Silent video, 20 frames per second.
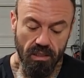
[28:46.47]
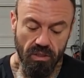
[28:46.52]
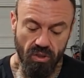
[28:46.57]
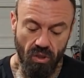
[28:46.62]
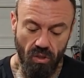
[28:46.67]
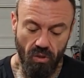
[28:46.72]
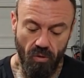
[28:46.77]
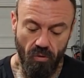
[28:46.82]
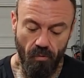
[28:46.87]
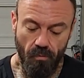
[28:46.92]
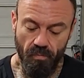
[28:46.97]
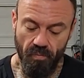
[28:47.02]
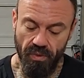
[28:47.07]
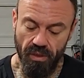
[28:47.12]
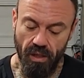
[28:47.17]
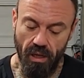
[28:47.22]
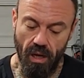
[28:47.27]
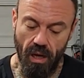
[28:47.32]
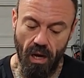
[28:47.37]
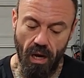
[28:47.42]
So
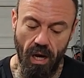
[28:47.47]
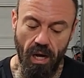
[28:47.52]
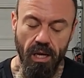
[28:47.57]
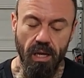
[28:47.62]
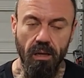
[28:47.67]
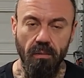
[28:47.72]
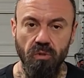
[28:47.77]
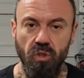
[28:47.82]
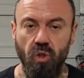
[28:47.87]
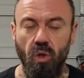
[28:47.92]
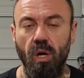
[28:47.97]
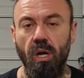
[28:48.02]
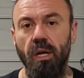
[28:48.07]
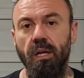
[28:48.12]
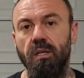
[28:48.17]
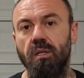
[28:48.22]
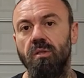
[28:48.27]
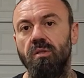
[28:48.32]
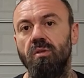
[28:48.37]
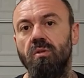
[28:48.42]
I am
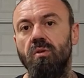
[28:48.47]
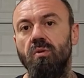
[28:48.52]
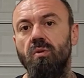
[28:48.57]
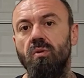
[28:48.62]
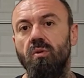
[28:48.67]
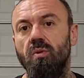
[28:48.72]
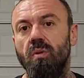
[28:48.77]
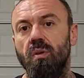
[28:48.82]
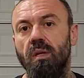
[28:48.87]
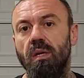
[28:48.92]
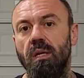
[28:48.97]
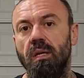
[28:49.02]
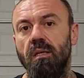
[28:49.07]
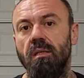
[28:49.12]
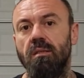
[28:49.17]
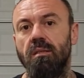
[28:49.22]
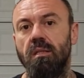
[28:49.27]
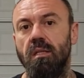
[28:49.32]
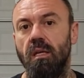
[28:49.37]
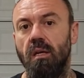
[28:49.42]
trying to do
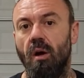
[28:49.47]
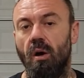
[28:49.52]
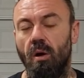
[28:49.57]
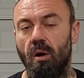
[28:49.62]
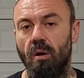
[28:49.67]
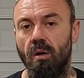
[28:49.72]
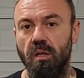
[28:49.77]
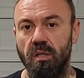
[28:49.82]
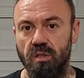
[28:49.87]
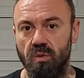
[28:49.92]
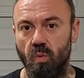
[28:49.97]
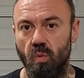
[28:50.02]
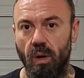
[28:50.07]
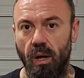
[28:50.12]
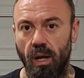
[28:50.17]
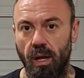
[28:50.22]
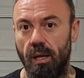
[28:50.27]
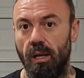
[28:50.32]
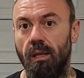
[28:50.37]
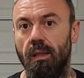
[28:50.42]
things the hardest
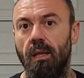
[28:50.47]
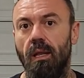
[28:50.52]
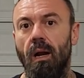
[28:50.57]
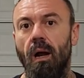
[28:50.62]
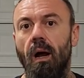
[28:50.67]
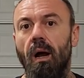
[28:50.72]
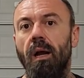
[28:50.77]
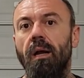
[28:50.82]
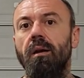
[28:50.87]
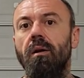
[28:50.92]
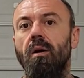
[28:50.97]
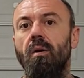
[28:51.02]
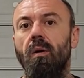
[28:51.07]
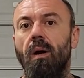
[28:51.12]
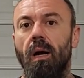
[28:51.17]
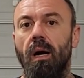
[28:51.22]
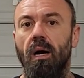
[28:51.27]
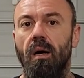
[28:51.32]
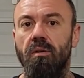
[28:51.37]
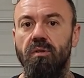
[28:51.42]
way that I know
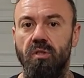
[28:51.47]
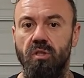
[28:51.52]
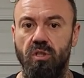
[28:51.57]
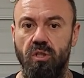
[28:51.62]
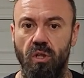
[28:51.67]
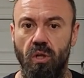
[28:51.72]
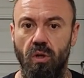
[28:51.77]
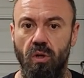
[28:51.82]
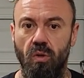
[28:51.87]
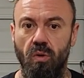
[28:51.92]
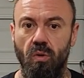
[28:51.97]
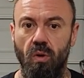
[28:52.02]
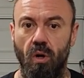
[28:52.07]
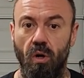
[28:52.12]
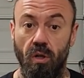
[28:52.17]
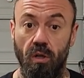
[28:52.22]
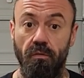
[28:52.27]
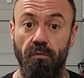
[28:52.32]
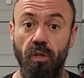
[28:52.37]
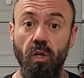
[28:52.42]
how to show
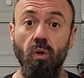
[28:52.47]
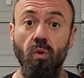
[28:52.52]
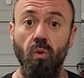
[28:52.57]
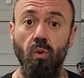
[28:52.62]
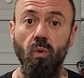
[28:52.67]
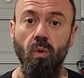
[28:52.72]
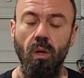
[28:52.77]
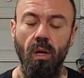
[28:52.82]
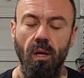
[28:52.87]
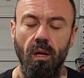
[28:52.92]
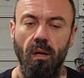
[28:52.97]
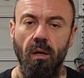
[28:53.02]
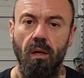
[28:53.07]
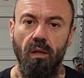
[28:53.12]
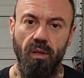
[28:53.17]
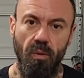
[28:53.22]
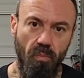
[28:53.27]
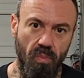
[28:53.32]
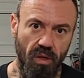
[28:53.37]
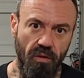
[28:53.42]
all of you
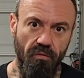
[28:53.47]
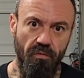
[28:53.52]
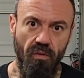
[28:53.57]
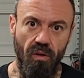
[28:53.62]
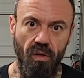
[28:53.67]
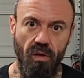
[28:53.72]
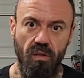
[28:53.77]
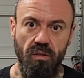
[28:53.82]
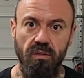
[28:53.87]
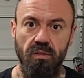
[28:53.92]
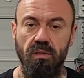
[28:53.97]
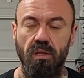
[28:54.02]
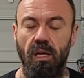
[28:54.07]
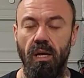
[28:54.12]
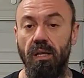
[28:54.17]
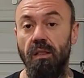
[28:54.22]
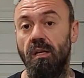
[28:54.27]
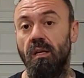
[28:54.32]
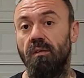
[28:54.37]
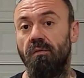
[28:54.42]
the pitfalls
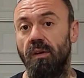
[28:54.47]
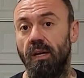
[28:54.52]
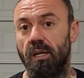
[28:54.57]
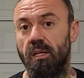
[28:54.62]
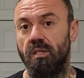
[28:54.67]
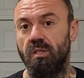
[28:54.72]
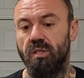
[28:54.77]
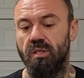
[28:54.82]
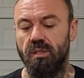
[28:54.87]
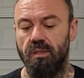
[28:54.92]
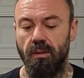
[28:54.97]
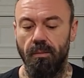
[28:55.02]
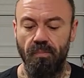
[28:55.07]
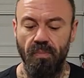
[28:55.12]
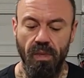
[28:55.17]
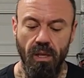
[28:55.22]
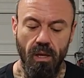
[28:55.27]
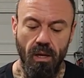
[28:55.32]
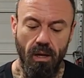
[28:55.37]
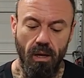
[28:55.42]
and the advantages.
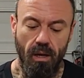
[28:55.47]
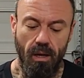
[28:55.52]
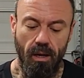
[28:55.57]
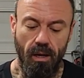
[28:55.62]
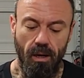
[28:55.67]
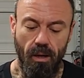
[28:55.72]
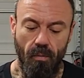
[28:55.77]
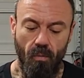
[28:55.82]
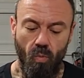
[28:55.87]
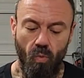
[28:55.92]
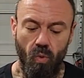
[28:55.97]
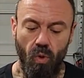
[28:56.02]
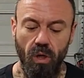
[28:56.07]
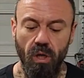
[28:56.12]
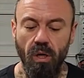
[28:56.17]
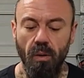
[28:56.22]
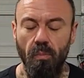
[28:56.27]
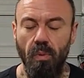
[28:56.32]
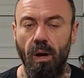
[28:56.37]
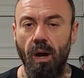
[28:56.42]
Um, we're
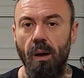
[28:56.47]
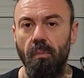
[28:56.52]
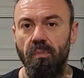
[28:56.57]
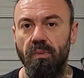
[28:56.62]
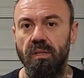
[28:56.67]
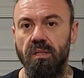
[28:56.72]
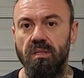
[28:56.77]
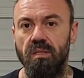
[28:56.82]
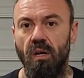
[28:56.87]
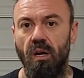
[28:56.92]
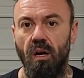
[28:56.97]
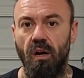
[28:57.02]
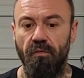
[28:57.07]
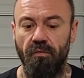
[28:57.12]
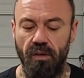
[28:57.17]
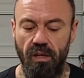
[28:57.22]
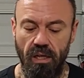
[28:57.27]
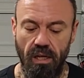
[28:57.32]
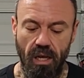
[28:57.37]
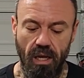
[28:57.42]
going to pop this
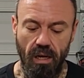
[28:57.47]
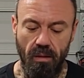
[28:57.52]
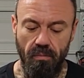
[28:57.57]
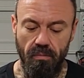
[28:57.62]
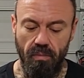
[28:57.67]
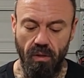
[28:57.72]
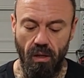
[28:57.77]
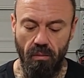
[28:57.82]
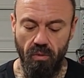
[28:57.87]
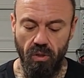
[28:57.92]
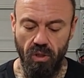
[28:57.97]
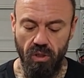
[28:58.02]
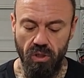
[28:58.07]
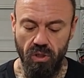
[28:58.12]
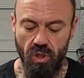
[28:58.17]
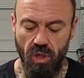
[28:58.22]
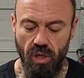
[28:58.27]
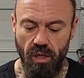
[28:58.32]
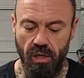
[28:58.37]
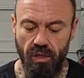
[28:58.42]
off. And again, I'm, I'm going
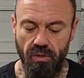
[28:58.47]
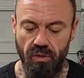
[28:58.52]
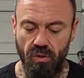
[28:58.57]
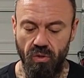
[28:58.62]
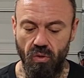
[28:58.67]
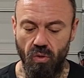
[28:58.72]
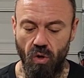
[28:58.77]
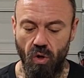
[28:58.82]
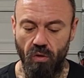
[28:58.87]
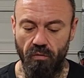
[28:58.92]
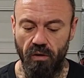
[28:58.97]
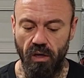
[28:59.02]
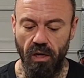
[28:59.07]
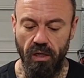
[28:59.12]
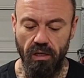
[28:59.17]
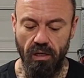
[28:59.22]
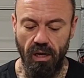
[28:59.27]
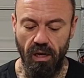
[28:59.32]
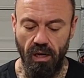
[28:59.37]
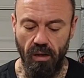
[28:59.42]
to try and do
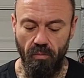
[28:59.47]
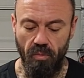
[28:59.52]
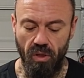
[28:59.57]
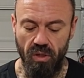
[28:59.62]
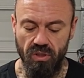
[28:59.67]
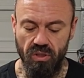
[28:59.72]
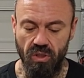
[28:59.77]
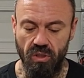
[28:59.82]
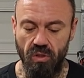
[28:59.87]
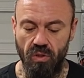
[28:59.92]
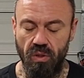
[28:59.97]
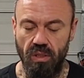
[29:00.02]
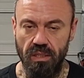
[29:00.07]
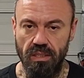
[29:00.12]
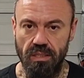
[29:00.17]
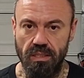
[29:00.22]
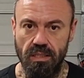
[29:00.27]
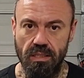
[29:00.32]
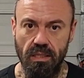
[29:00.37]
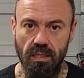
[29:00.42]
overhead camera so you
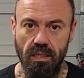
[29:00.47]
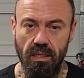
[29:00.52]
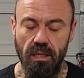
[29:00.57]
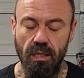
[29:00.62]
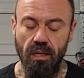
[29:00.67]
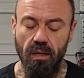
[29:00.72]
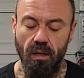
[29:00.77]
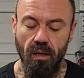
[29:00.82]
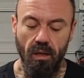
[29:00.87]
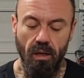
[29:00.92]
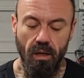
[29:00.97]
can see.